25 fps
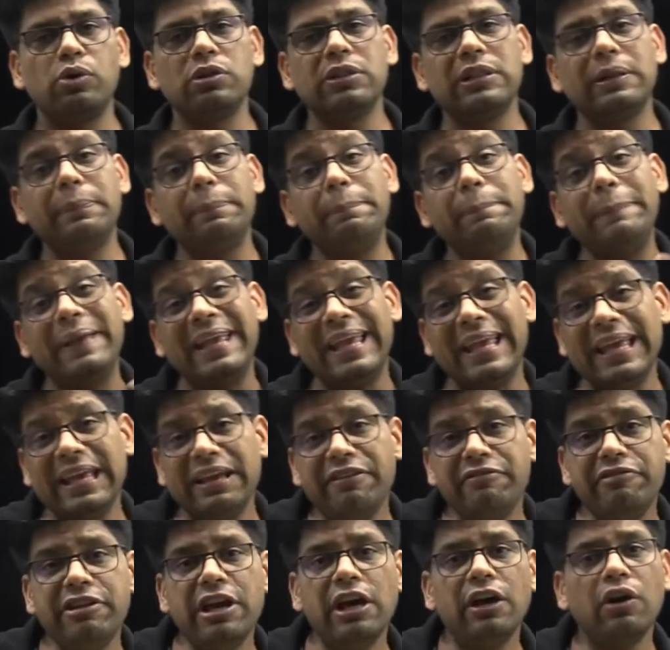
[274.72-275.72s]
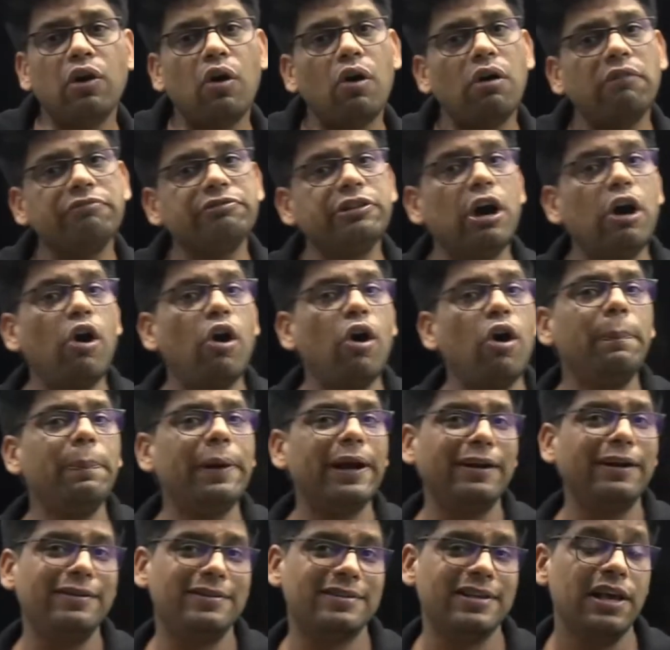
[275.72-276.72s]
the behavior of the
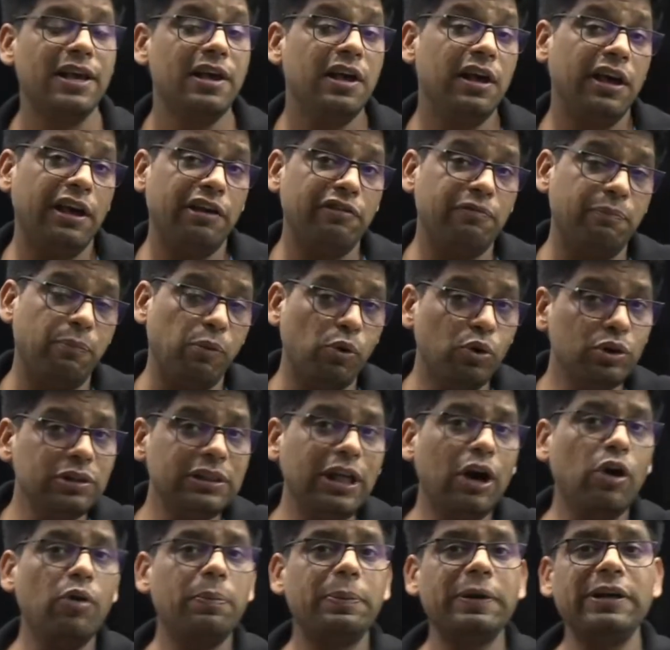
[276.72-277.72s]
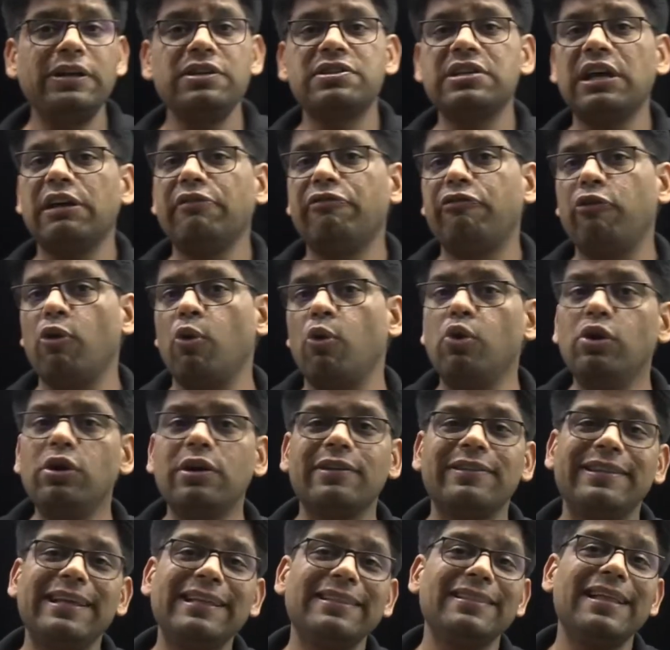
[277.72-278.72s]
operands. If both the operands are float,
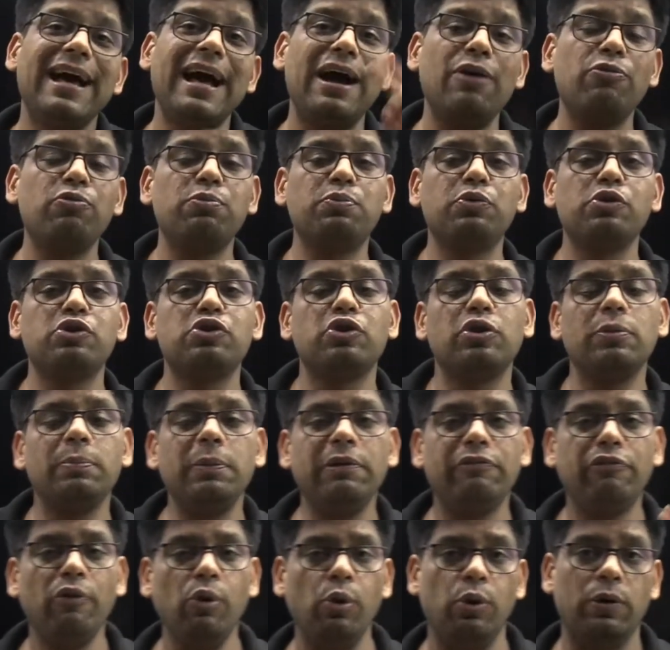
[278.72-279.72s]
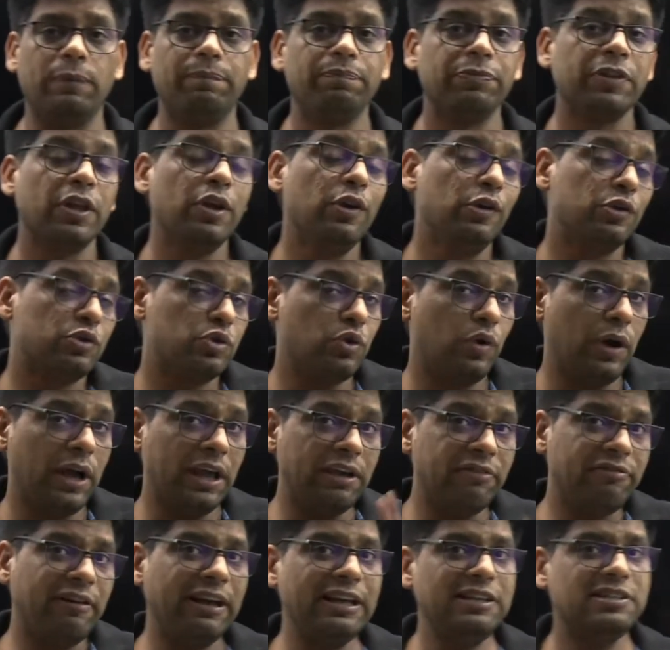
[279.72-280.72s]
then the output should be float. So,
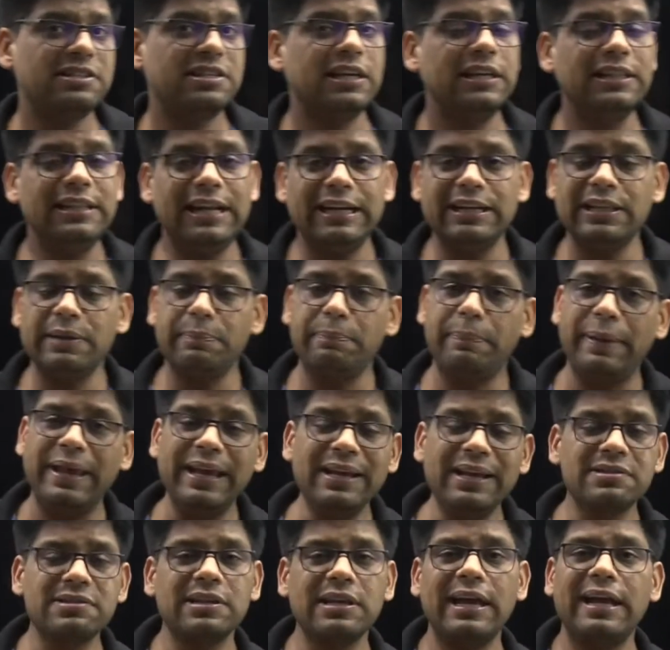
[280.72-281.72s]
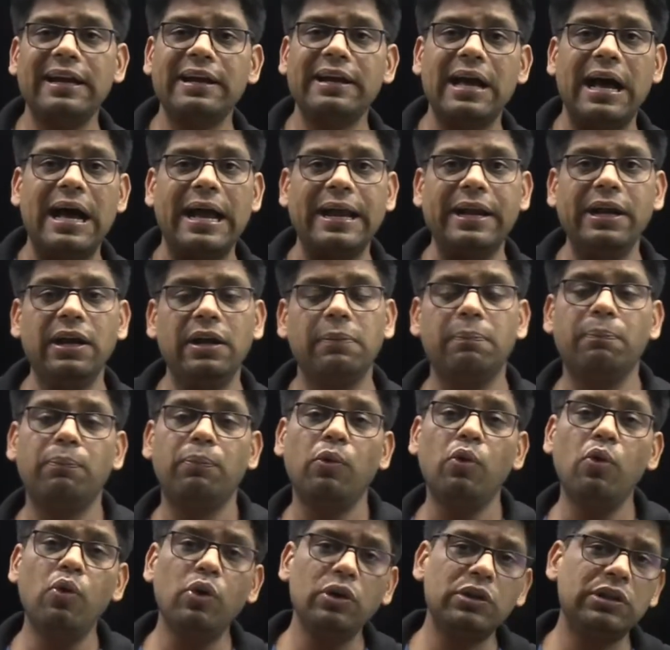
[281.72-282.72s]
if I say that the base and height
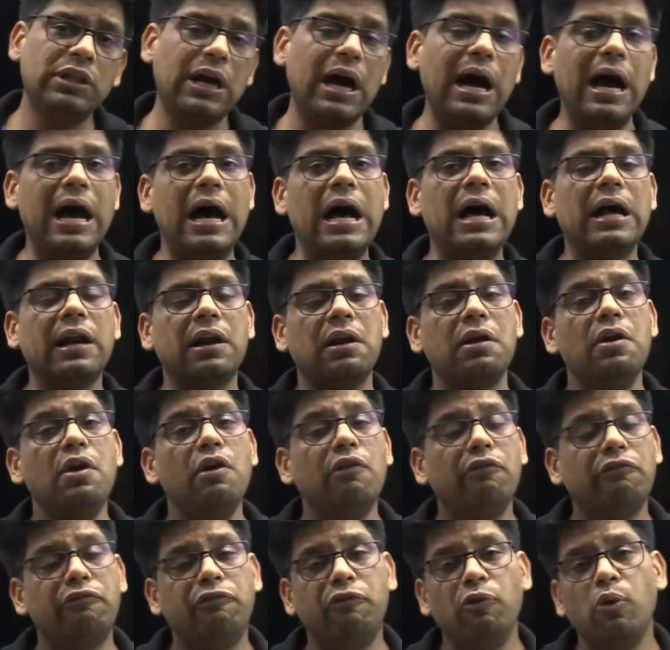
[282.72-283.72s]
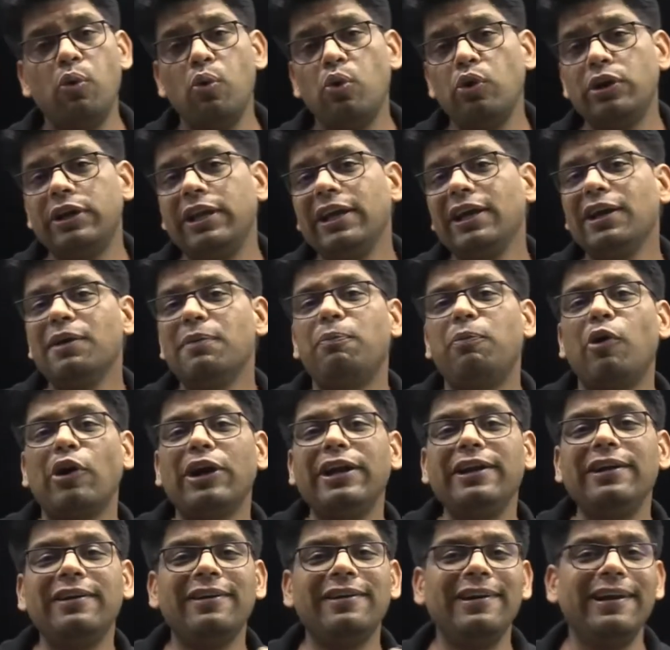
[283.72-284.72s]
both are floating
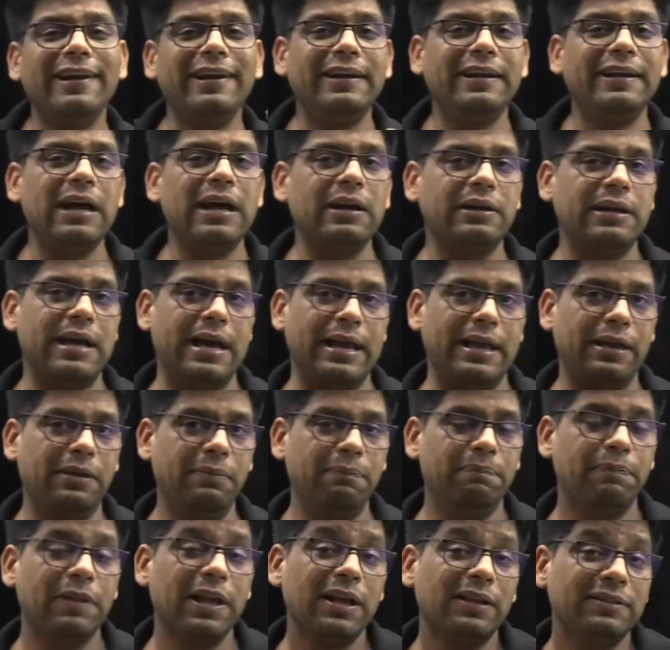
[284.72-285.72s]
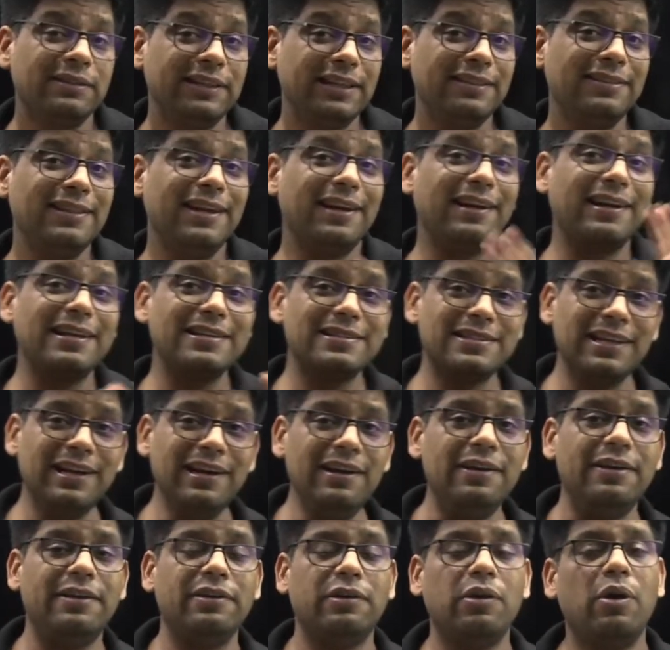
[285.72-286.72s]
point data type, then the
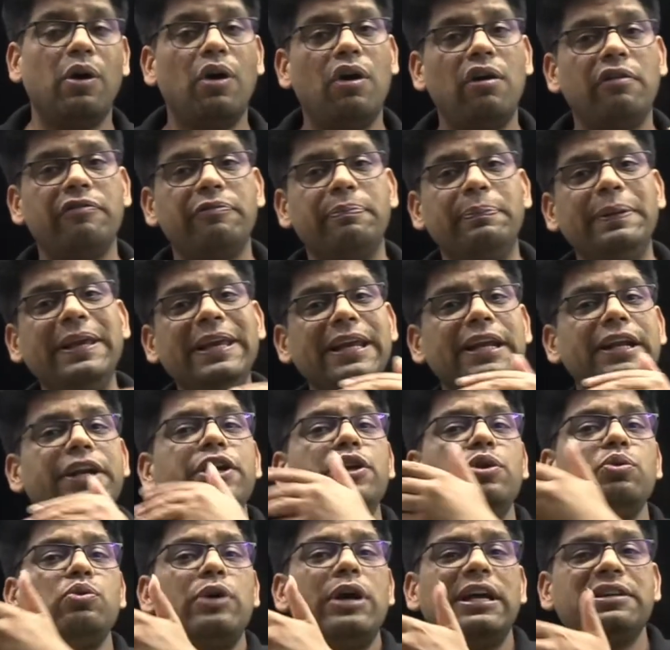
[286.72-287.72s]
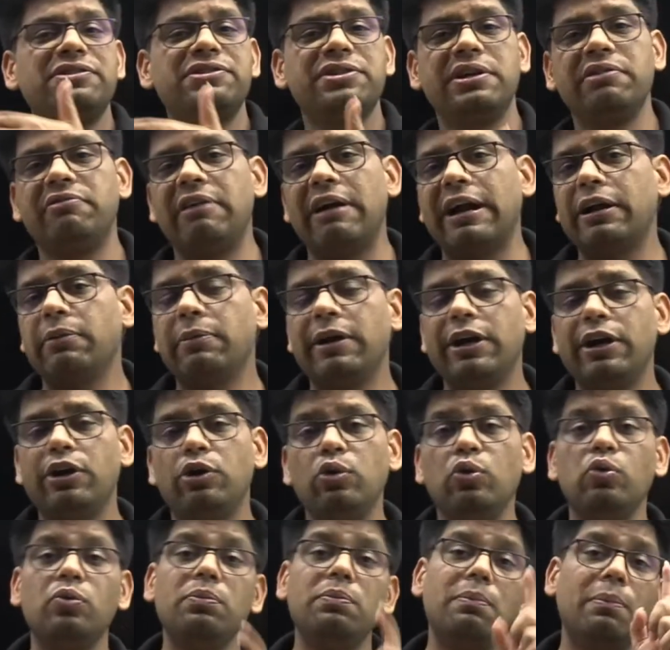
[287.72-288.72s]
result of B into H divided by
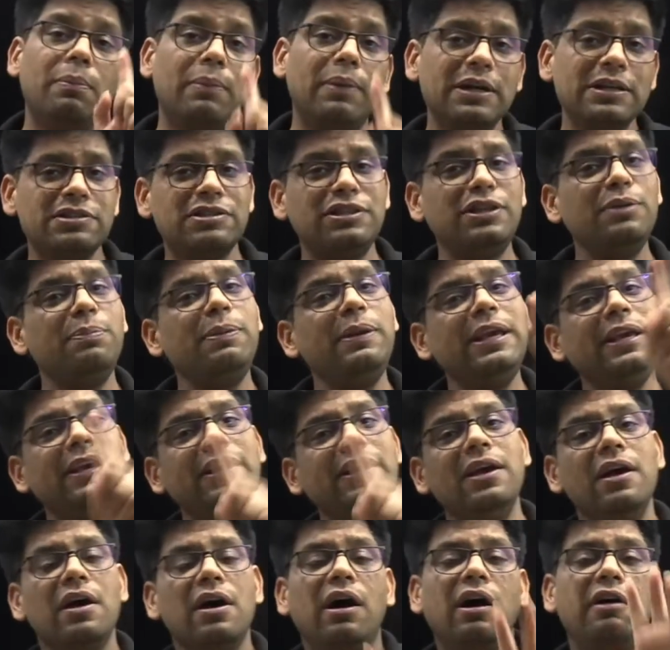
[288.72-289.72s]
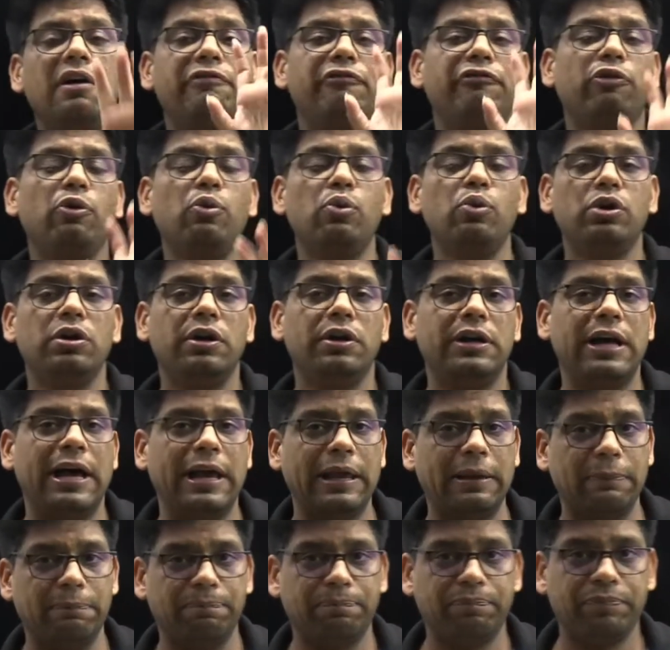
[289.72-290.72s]
2 must be a float
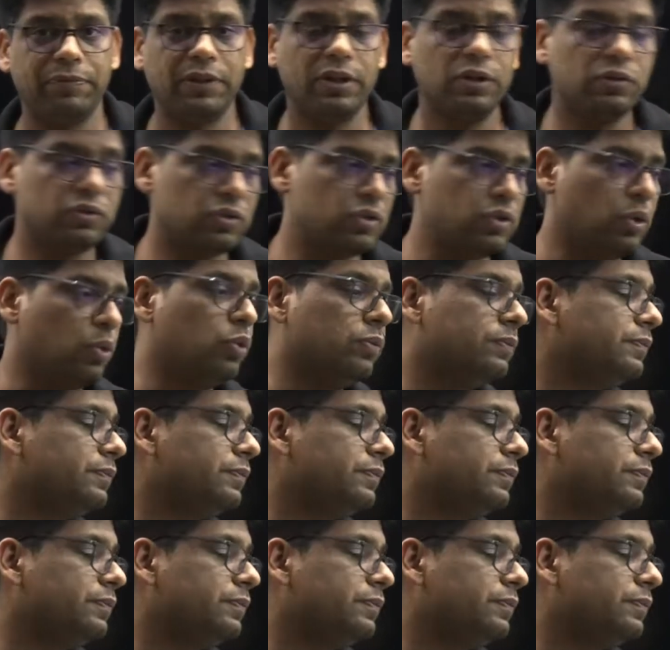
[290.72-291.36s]
type. So,